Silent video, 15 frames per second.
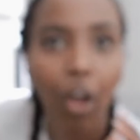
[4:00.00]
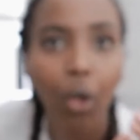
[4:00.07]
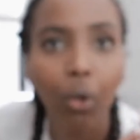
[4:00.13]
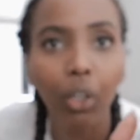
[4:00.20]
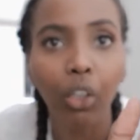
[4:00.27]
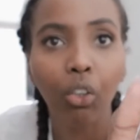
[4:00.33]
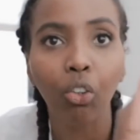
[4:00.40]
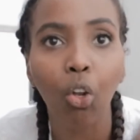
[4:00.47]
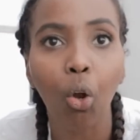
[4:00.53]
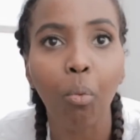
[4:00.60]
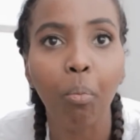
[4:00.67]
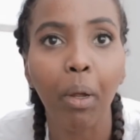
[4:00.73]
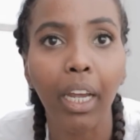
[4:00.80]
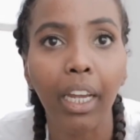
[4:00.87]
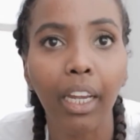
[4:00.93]
focused on
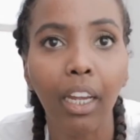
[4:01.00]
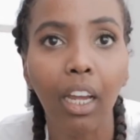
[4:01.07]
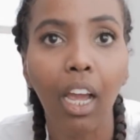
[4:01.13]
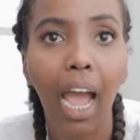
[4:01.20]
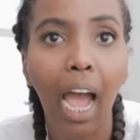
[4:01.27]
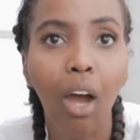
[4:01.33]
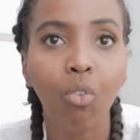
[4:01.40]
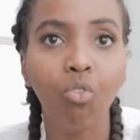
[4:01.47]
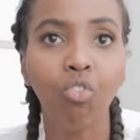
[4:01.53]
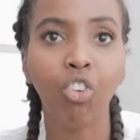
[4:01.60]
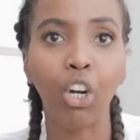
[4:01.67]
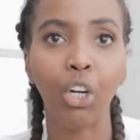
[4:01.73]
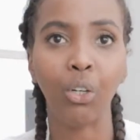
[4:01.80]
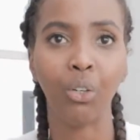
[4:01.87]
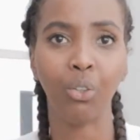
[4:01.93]
me. How
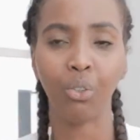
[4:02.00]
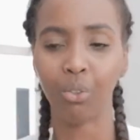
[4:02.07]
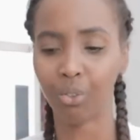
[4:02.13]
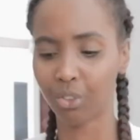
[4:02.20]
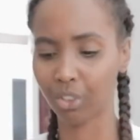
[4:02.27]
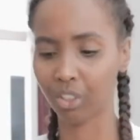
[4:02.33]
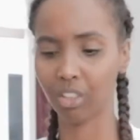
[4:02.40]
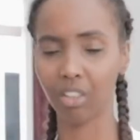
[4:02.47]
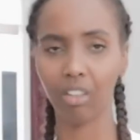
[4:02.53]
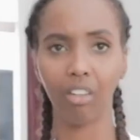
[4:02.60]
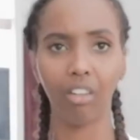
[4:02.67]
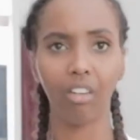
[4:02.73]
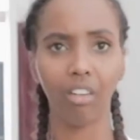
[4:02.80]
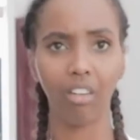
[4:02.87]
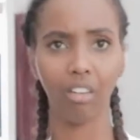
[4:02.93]
rude.
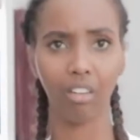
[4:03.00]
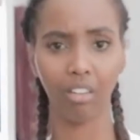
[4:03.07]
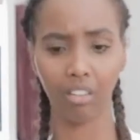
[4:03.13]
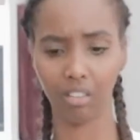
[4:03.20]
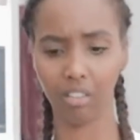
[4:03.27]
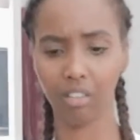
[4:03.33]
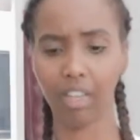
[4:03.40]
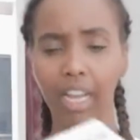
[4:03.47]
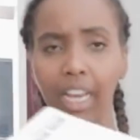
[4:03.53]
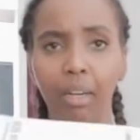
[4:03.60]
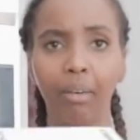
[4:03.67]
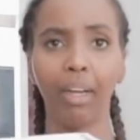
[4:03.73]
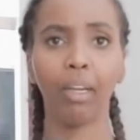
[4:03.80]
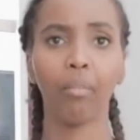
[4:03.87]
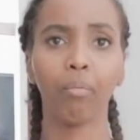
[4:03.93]

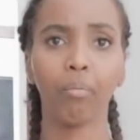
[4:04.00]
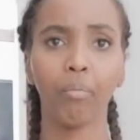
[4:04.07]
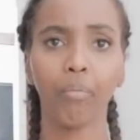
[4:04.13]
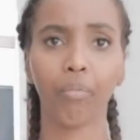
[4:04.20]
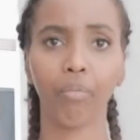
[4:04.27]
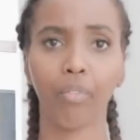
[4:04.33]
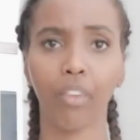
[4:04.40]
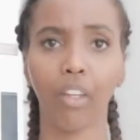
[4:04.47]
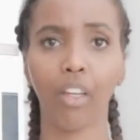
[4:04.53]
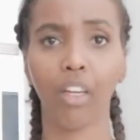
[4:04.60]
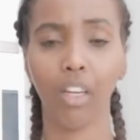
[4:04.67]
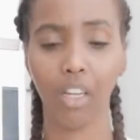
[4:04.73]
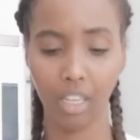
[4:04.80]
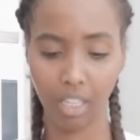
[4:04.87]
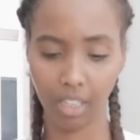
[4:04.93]
Anyway.
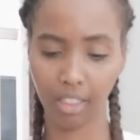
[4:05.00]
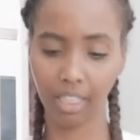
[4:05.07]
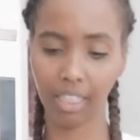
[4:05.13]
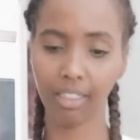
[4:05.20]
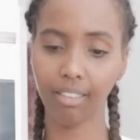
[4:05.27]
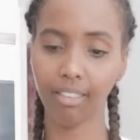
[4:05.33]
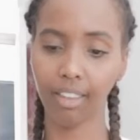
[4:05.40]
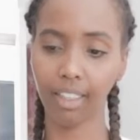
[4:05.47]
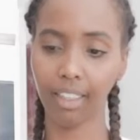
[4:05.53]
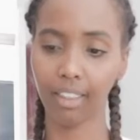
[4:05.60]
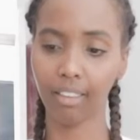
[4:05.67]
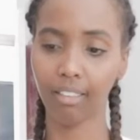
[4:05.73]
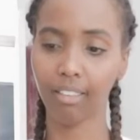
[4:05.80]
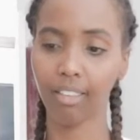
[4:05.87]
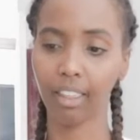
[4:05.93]
This
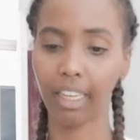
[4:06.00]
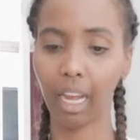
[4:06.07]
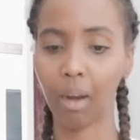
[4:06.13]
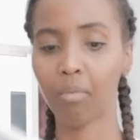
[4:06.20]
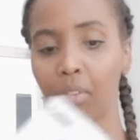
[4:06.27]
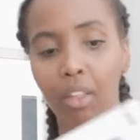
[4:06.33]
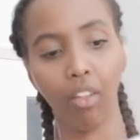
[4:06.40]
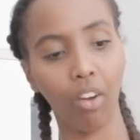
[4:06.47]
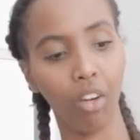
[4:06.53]
is the camera